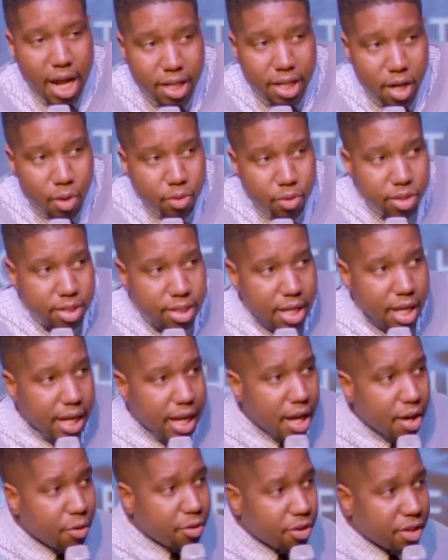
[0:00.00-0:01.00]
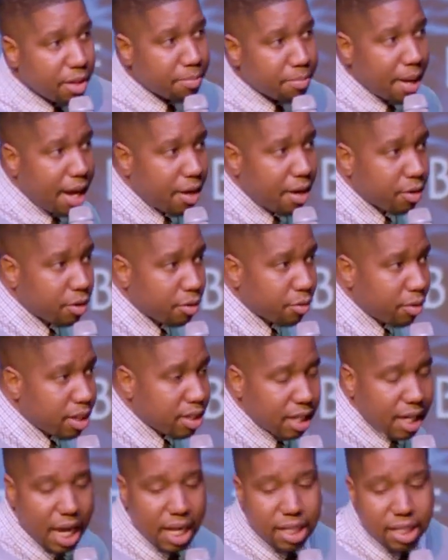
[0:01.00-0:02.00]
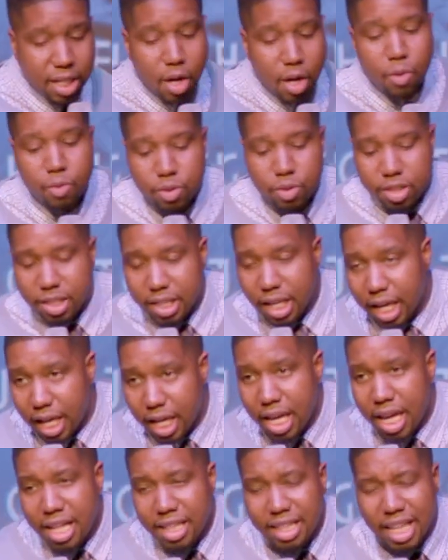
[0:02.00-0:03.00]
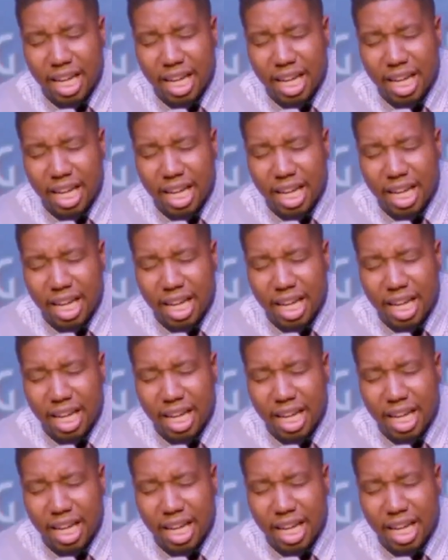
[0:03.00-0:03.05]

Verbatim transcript: I don't set healthy boundaries and I don't say